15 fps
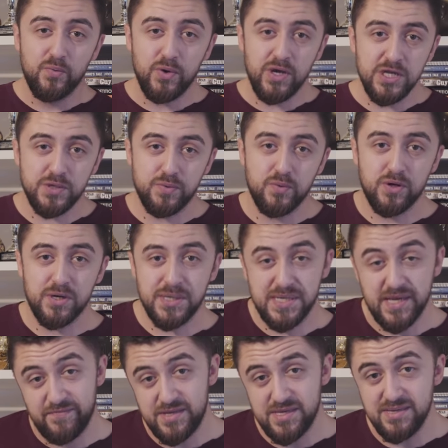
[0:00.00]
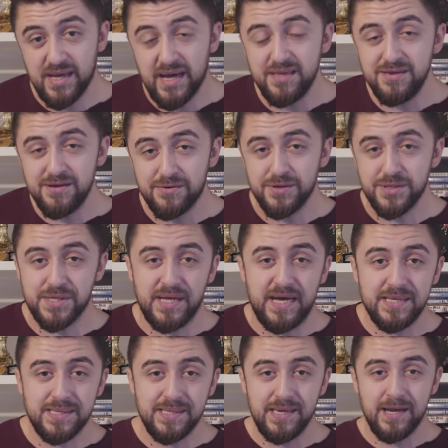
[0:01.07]
which were 79 euros
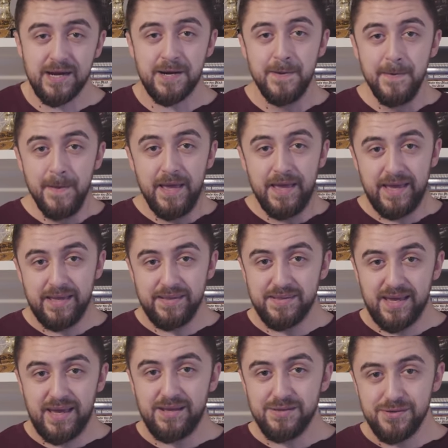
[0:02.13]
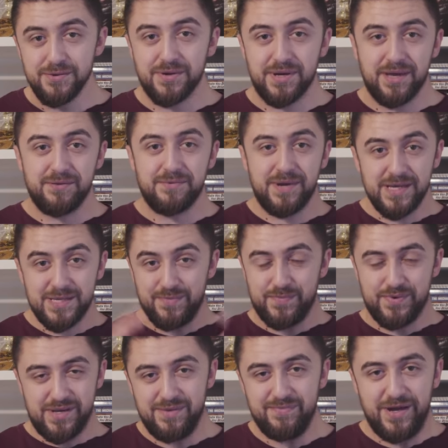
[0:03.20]
last year, and then you can race
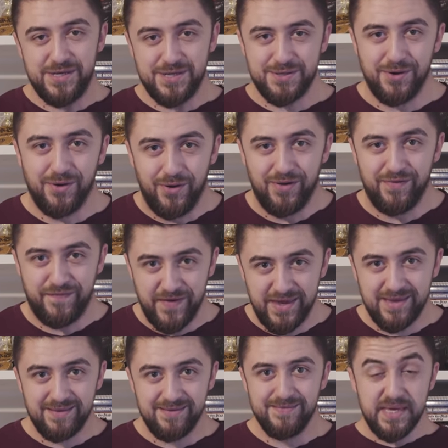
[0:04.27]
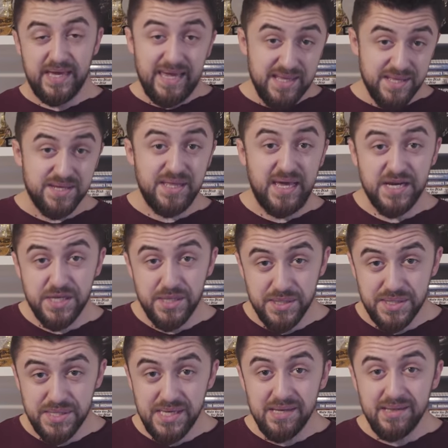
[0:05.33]
pretty much the whole thing. The
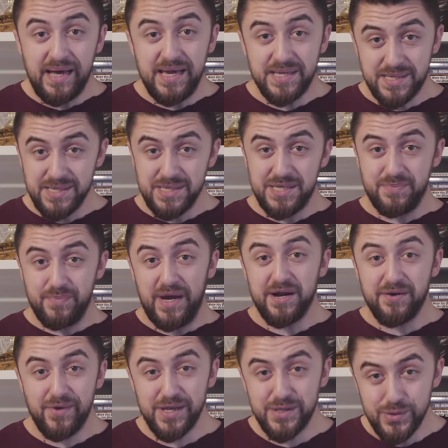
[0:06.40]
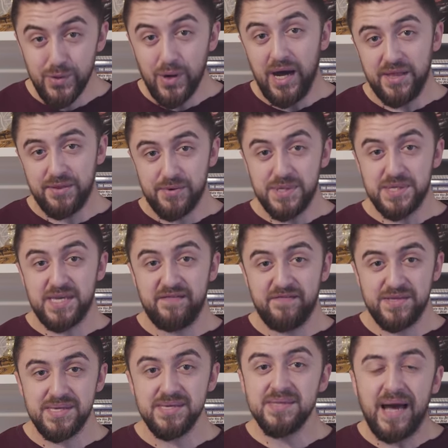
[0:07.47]
international C license is, by the way,
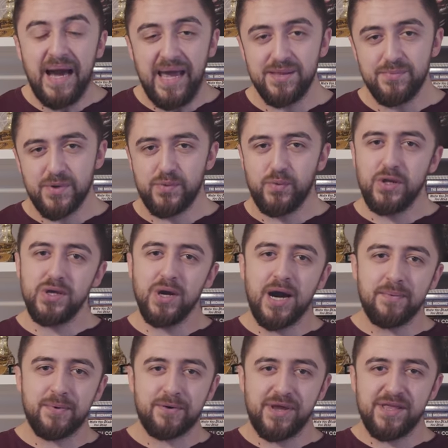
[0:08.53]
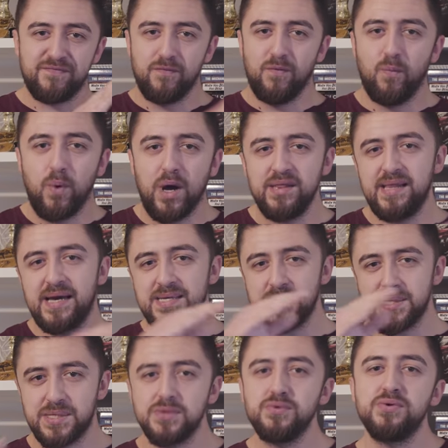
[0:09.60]
279, but when you upgrade from one
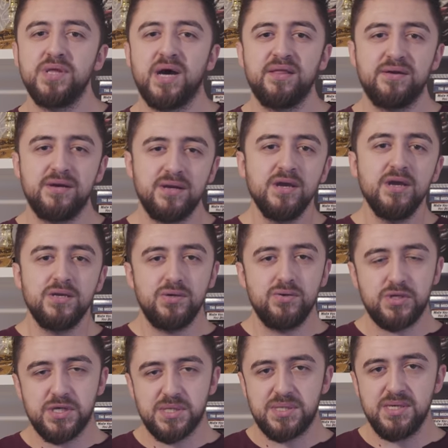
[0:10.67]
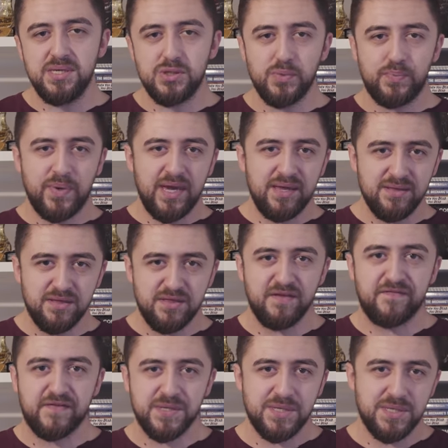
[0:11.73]
license to another, you just need to pay the
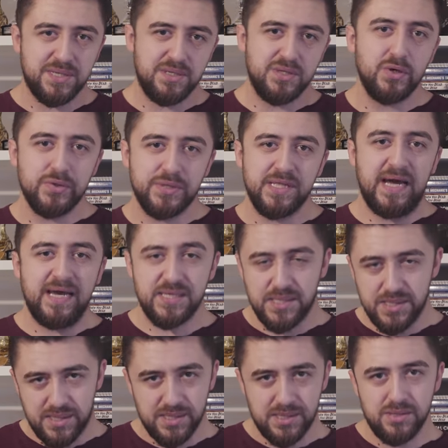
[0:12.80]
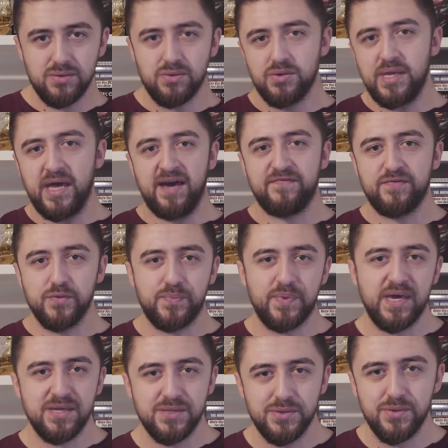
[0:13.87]
differences in those licenses. You don't have to
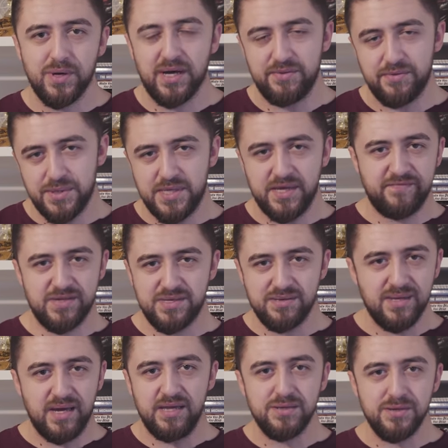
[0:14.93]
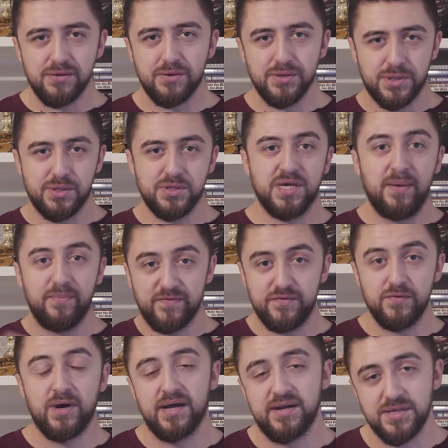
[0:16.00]
pay 279 euros on top
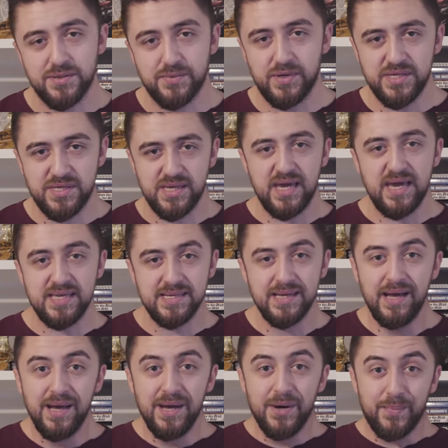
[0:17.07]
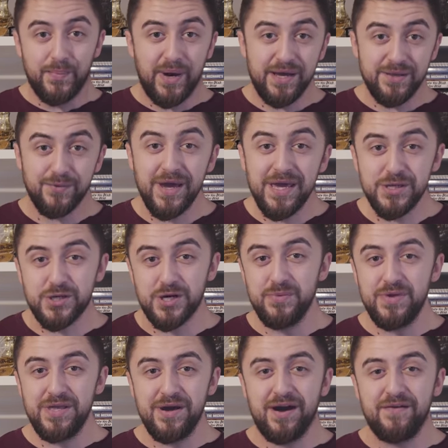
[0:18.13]
of 228. By the way,
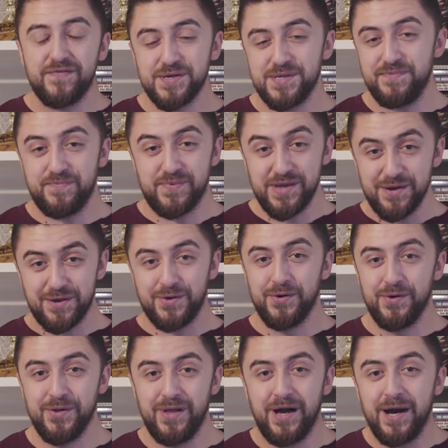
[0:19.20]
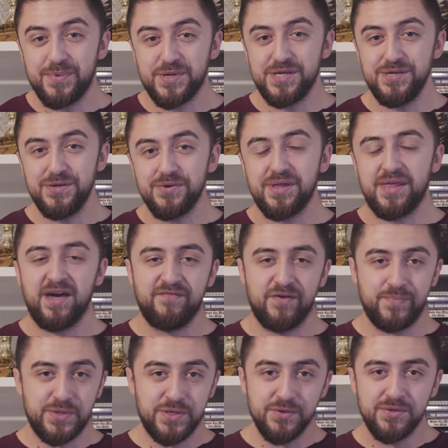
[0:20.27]
Germany offers pretty cool option you can have
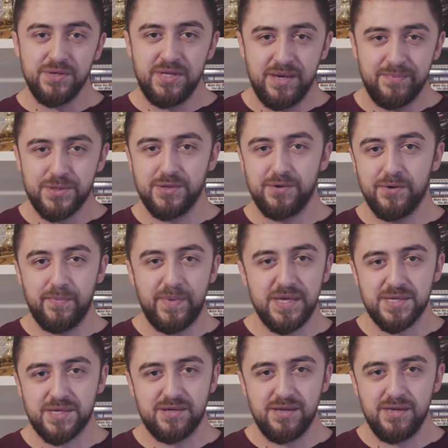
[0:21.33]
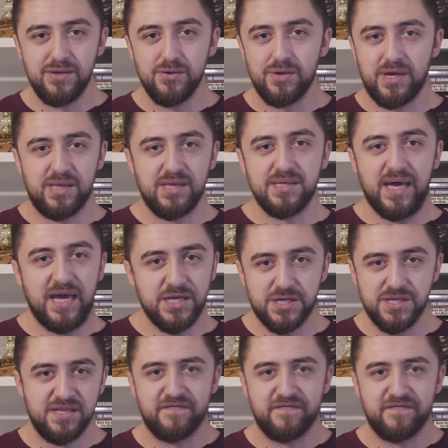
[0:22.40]
a pseudonym. So basically you can attach a